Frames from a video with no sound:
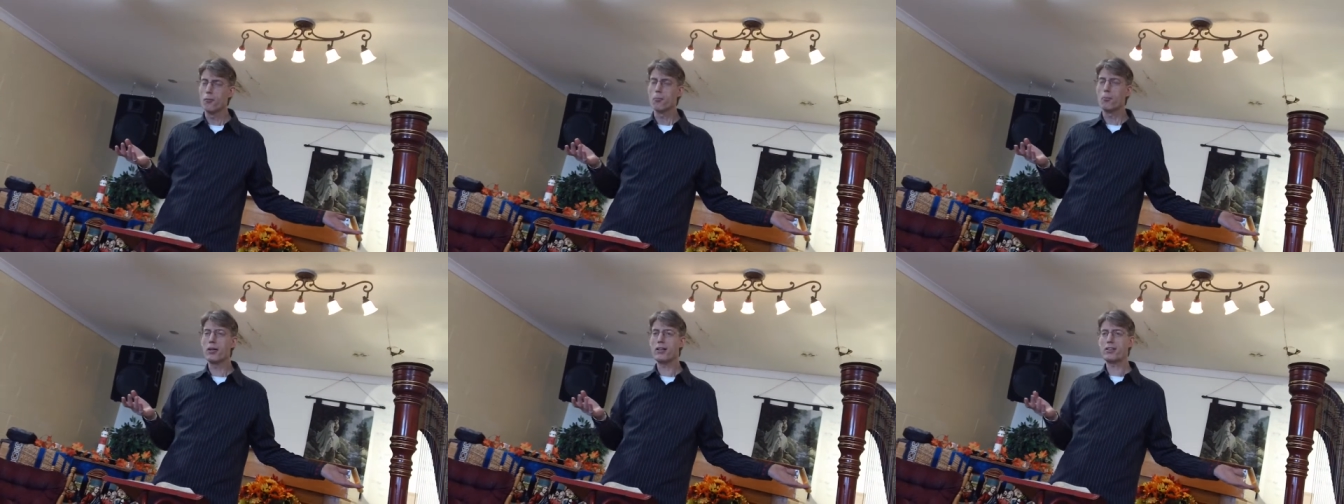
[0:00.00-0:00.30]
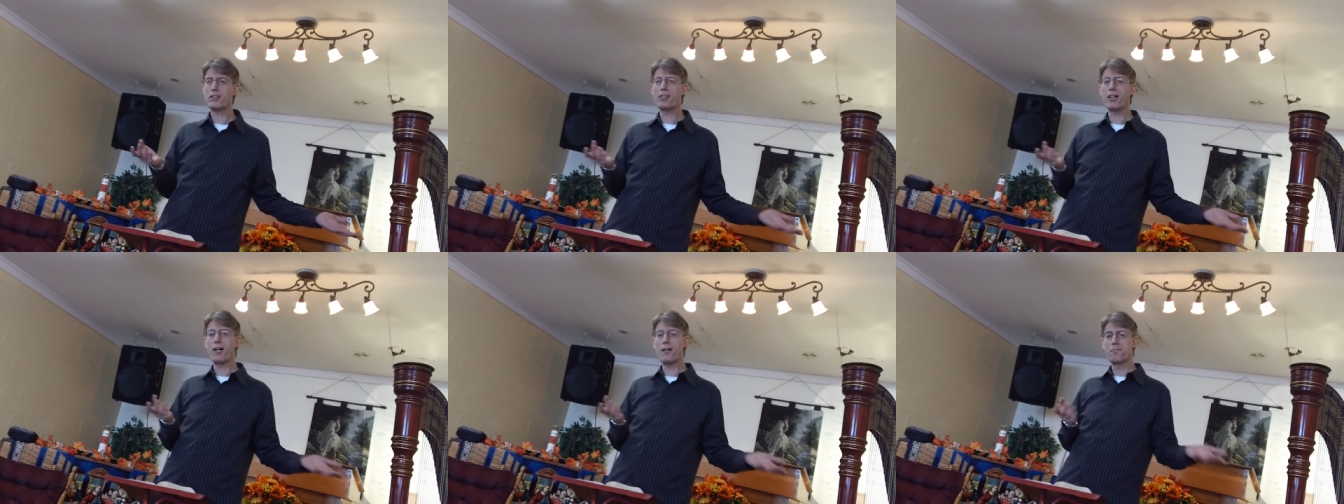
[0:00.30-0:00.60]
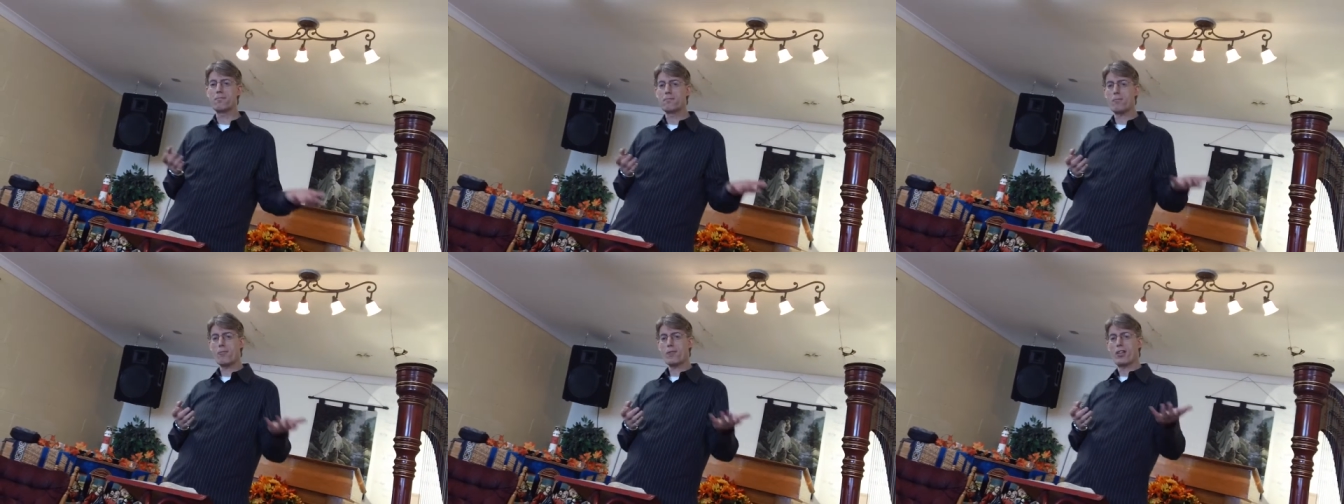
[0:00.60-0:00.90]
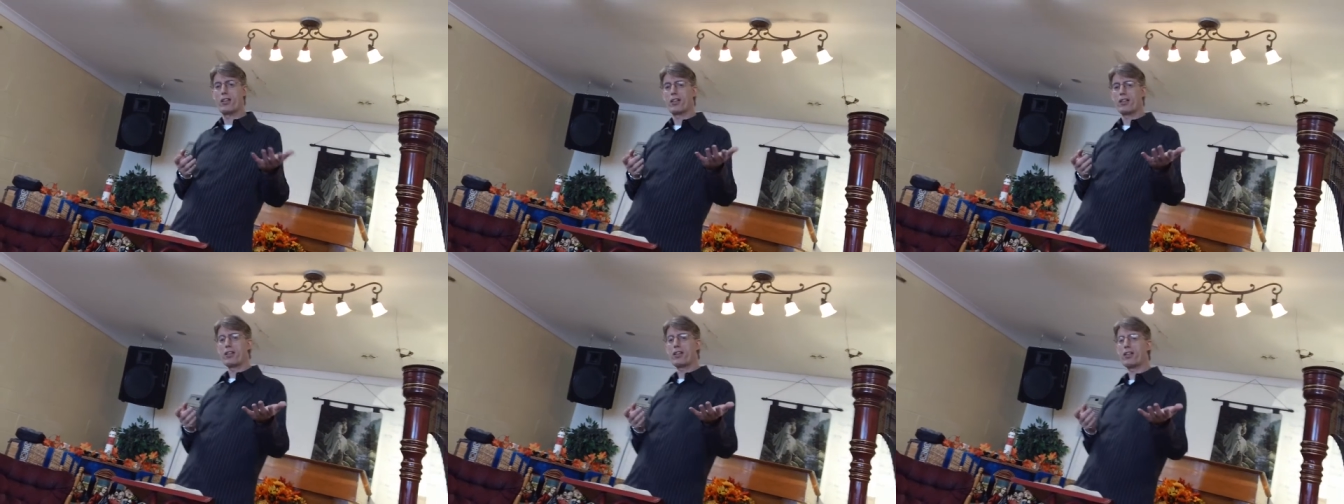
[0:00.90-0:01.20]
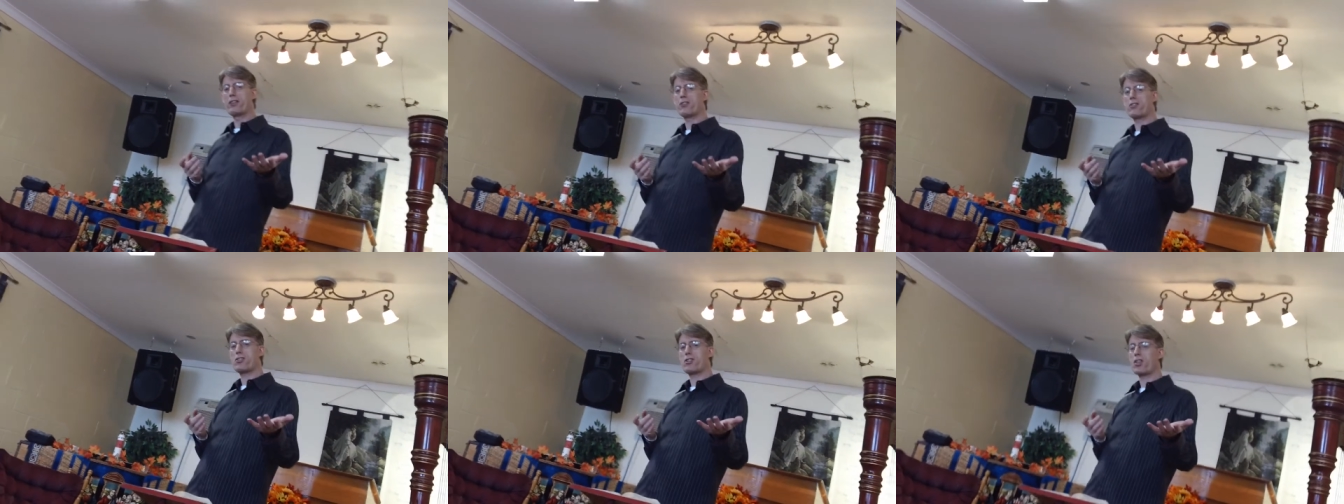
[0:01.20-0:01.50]
But uh,
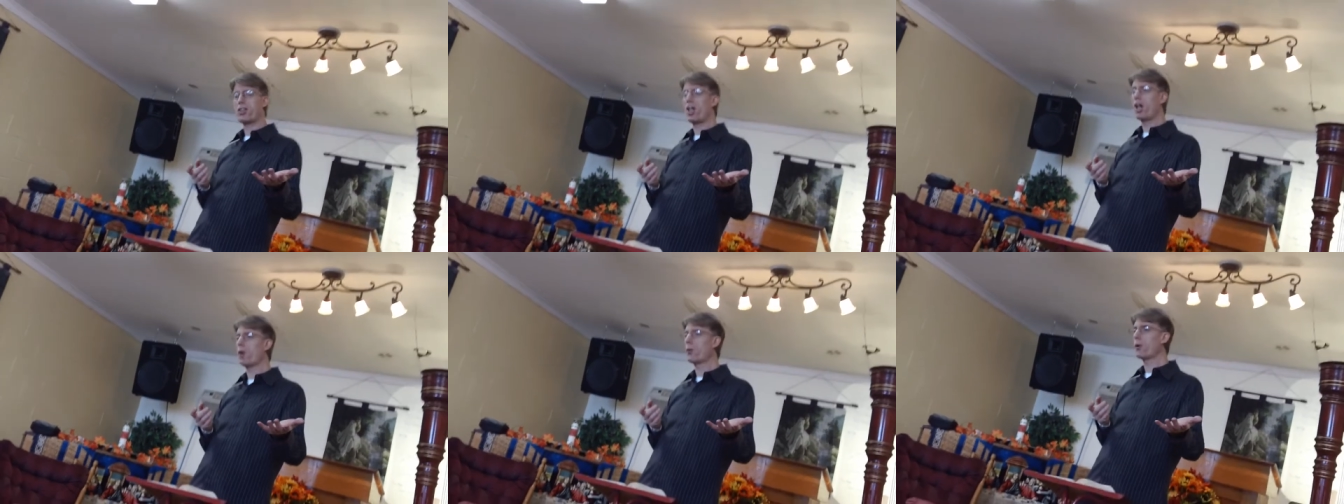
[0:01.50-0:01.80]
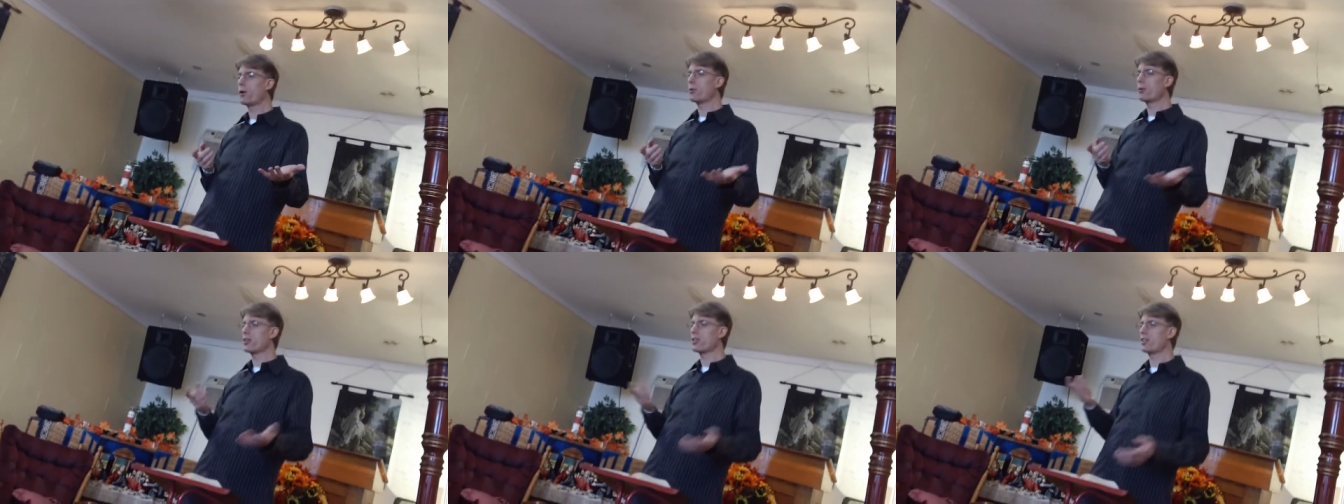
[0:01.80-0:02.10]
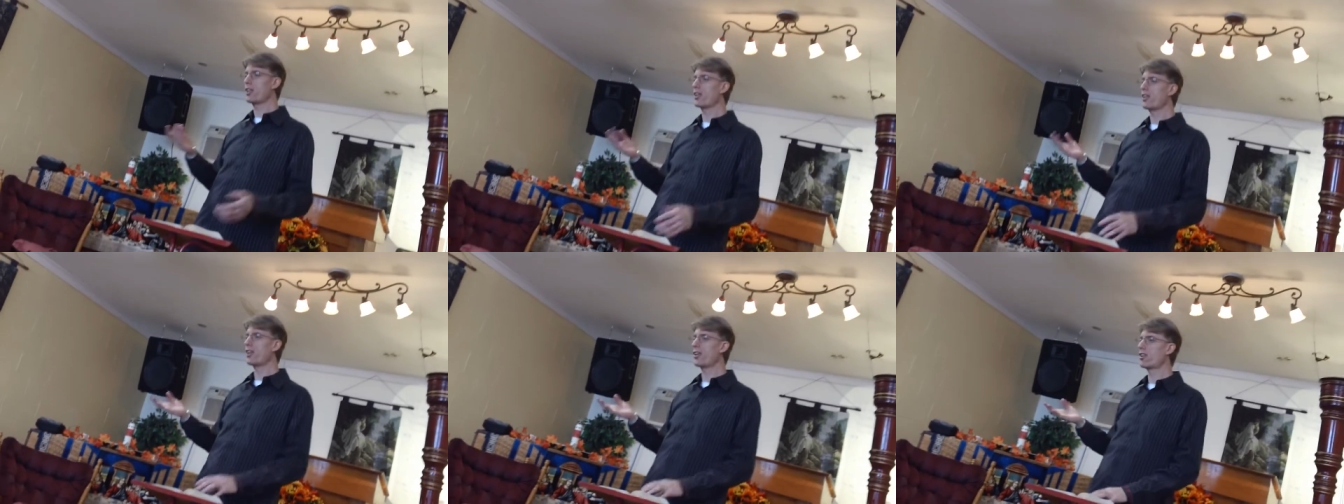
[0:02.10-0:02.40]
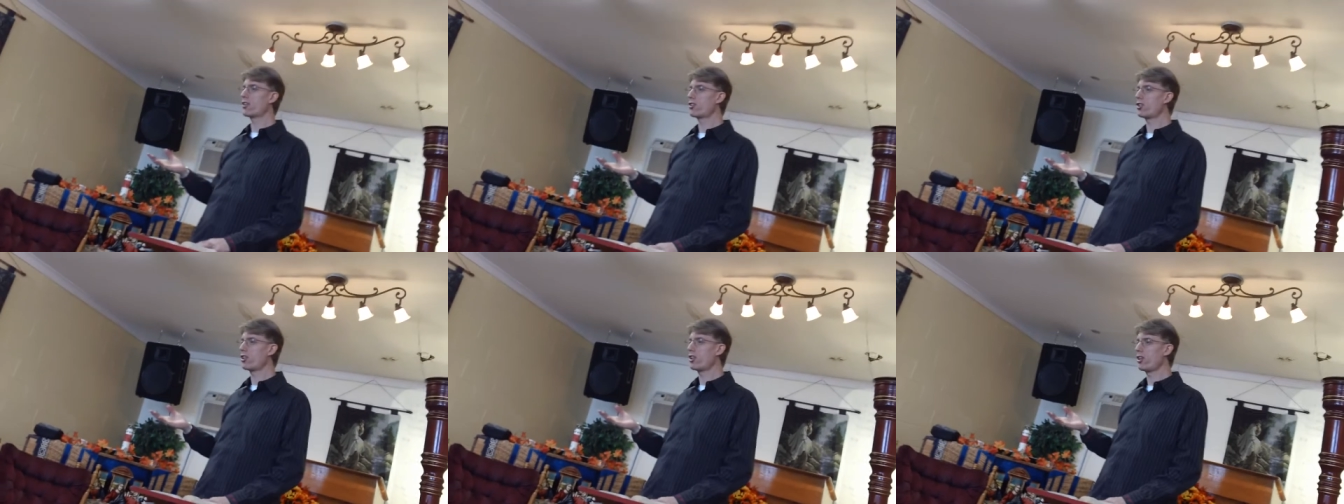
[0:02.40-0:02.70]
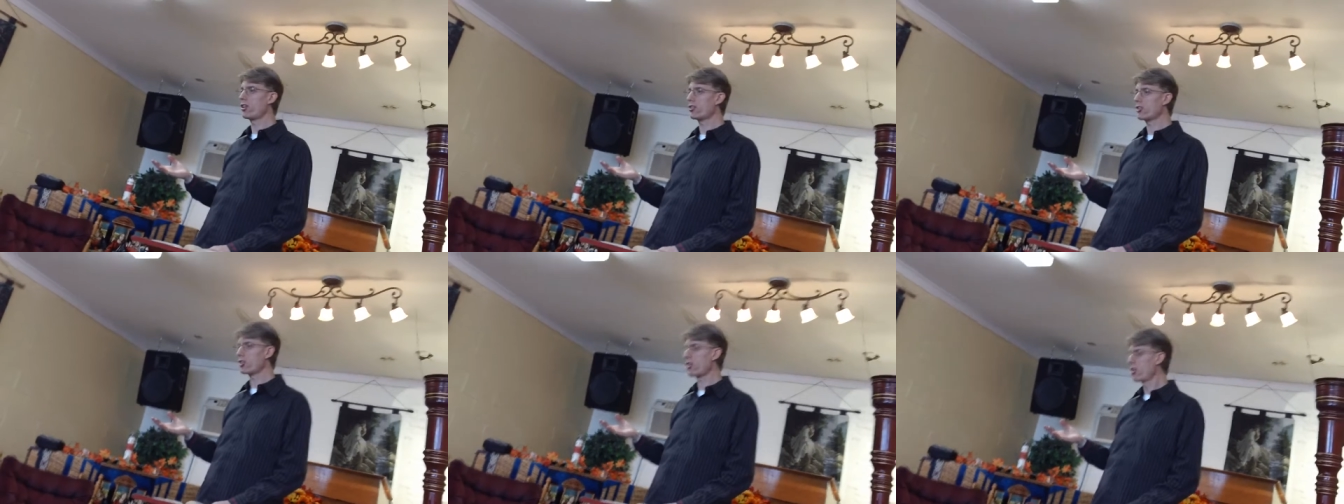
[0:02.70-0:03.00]
years ago, we were sitting in a church.